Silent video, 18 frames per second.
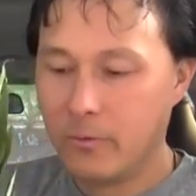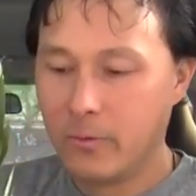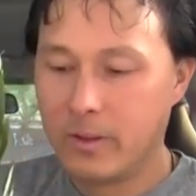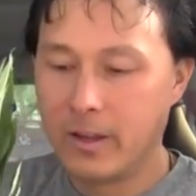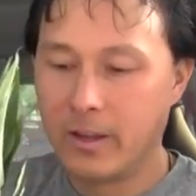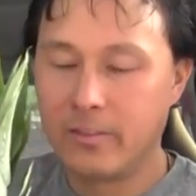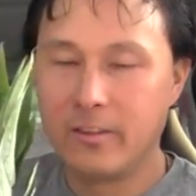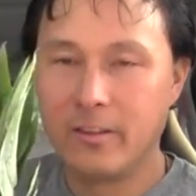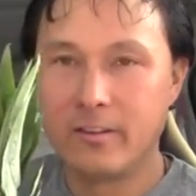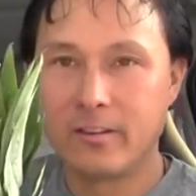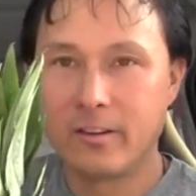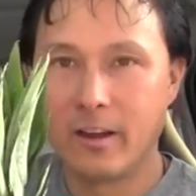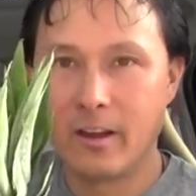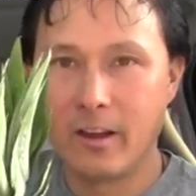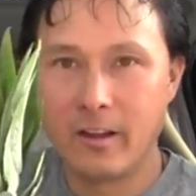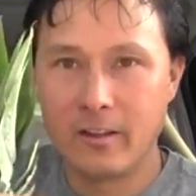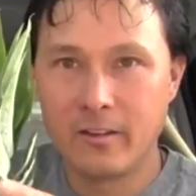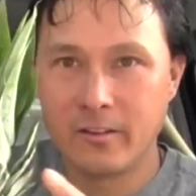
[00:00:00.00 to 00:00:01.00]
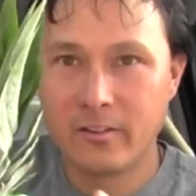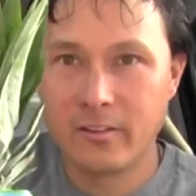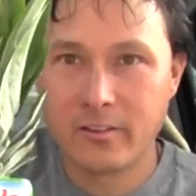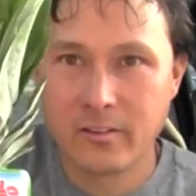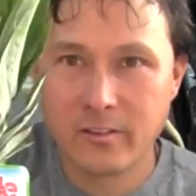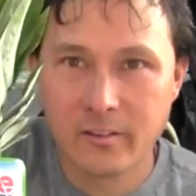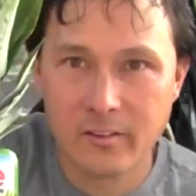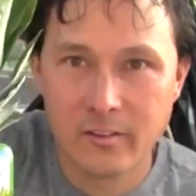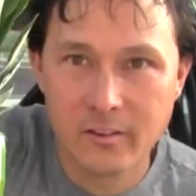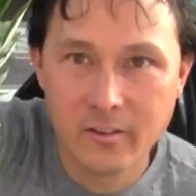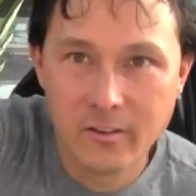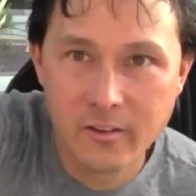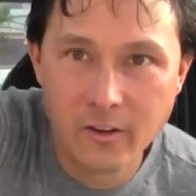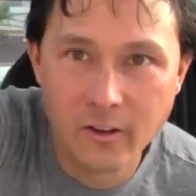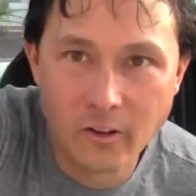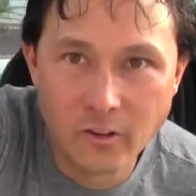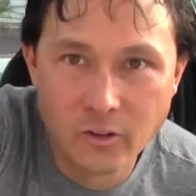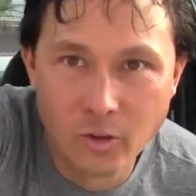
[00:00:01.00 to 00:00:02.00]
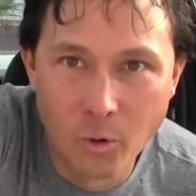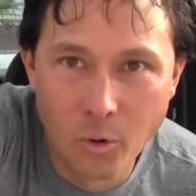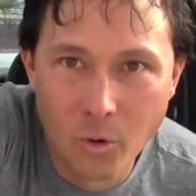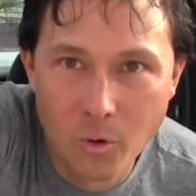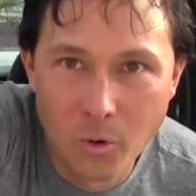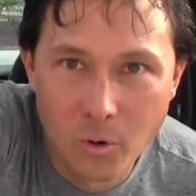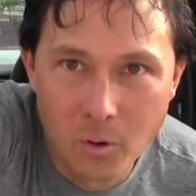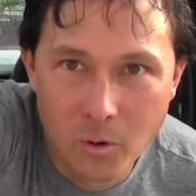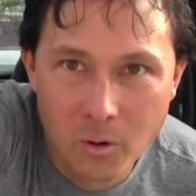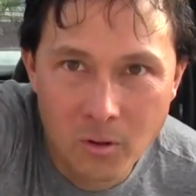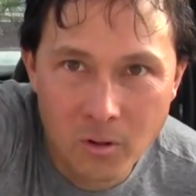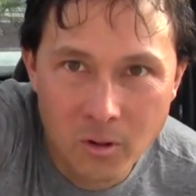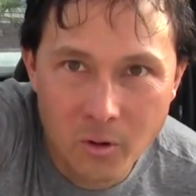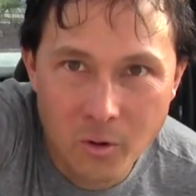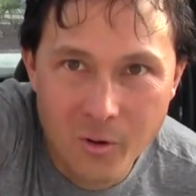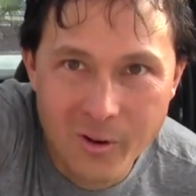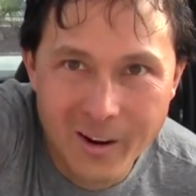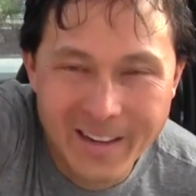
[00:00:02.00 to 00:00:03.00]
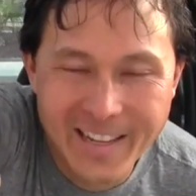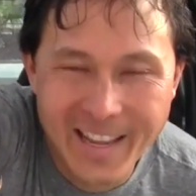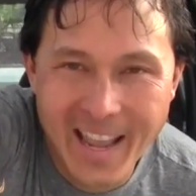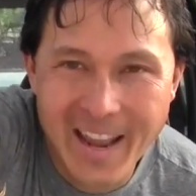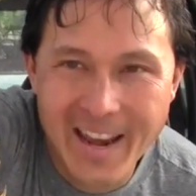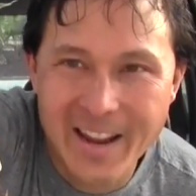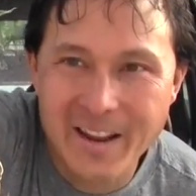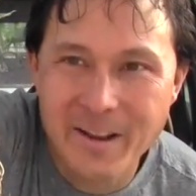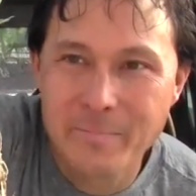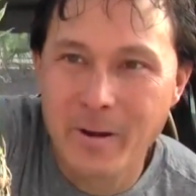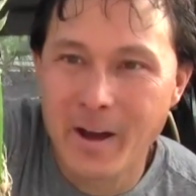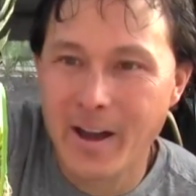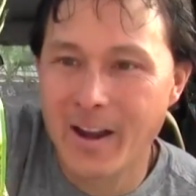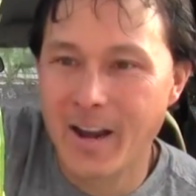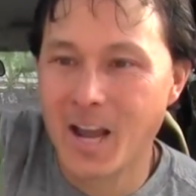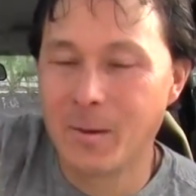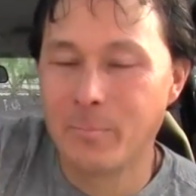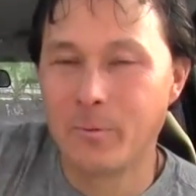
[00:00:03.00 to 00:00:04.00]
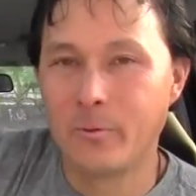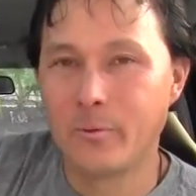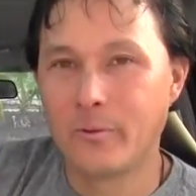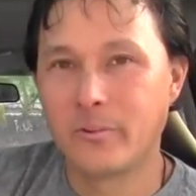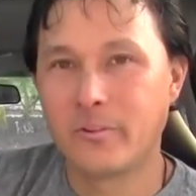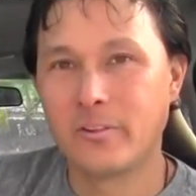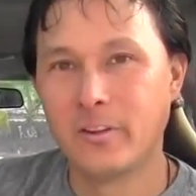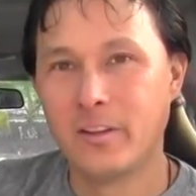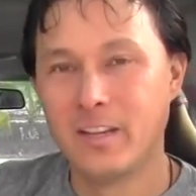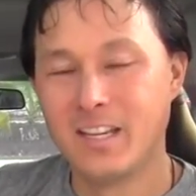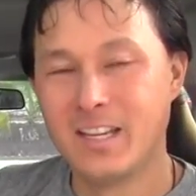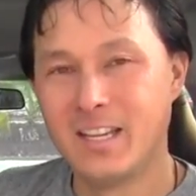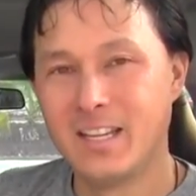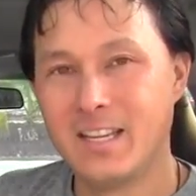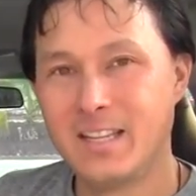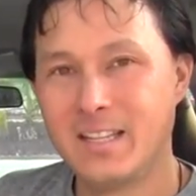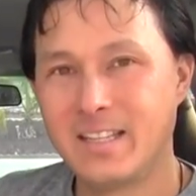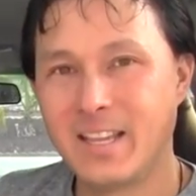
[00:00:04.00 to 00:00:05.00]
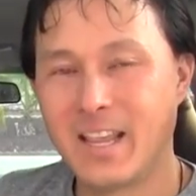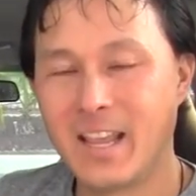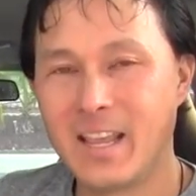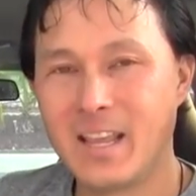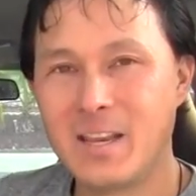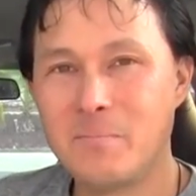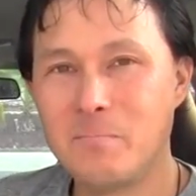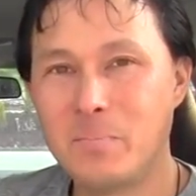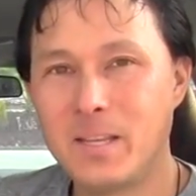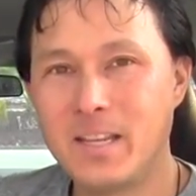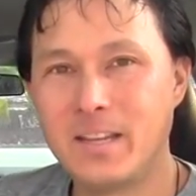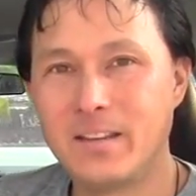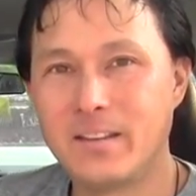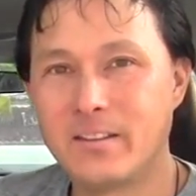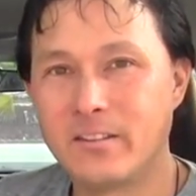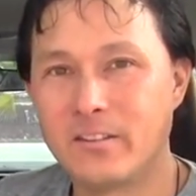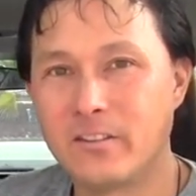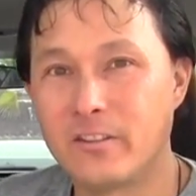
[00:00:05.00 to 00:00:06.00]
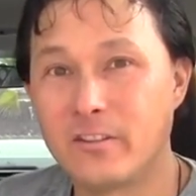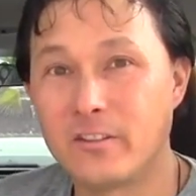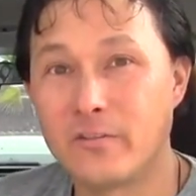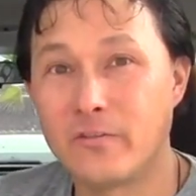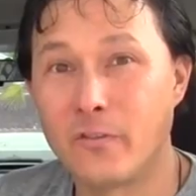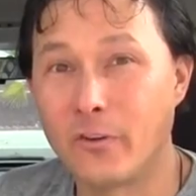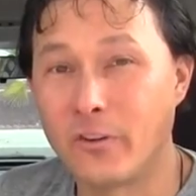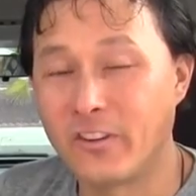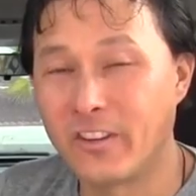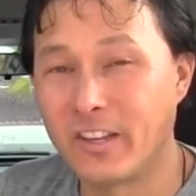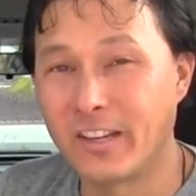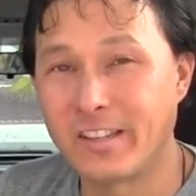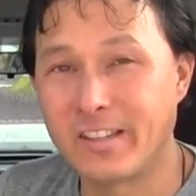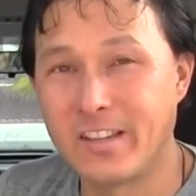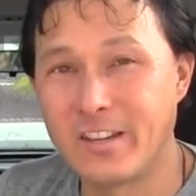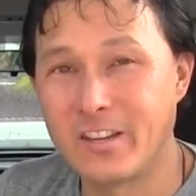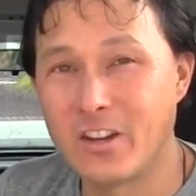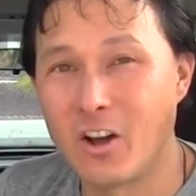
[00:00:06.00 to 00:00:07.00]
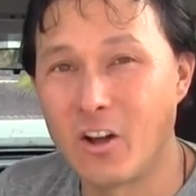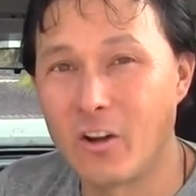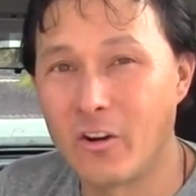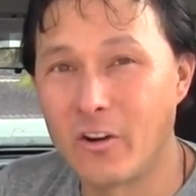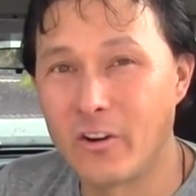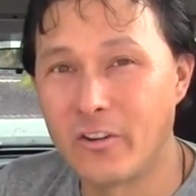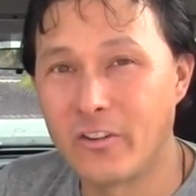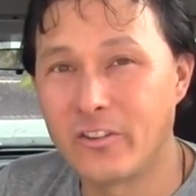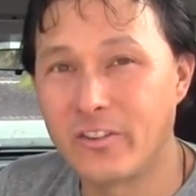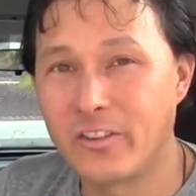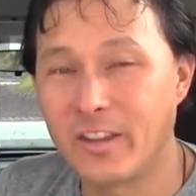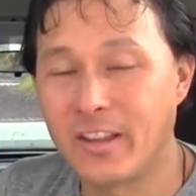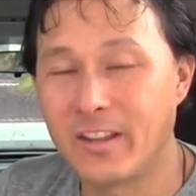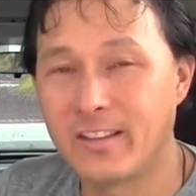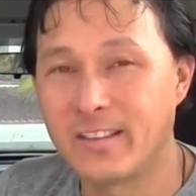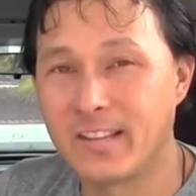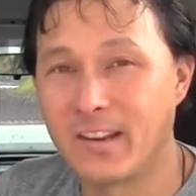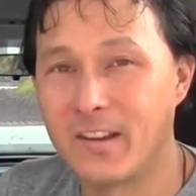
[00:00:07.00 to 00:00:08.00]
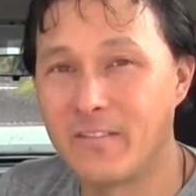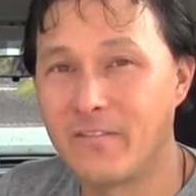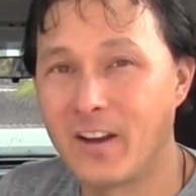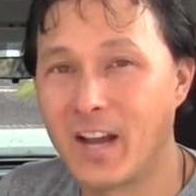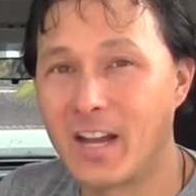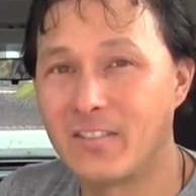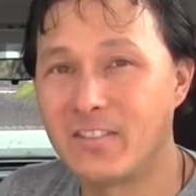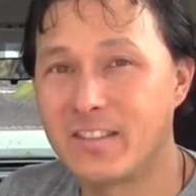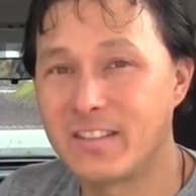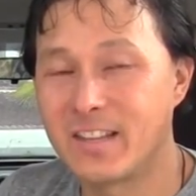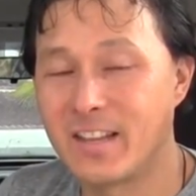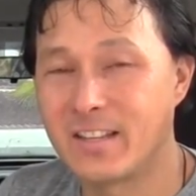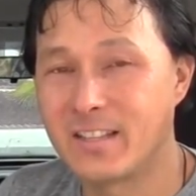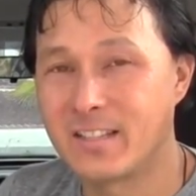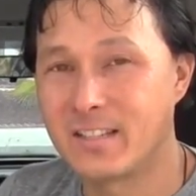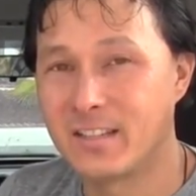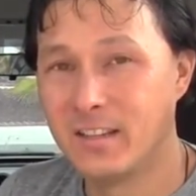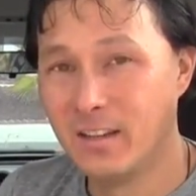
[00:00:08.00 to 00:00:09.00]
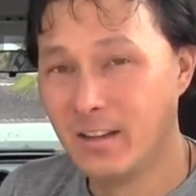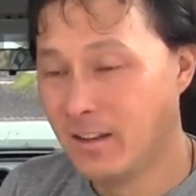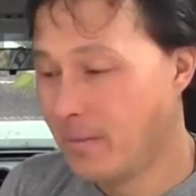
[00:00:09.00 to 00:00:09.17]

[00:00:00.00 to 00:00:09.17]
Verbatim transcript: We got these guys, Dole organic pineapples, ten pieces for sixteen dollars and seventy-five cents.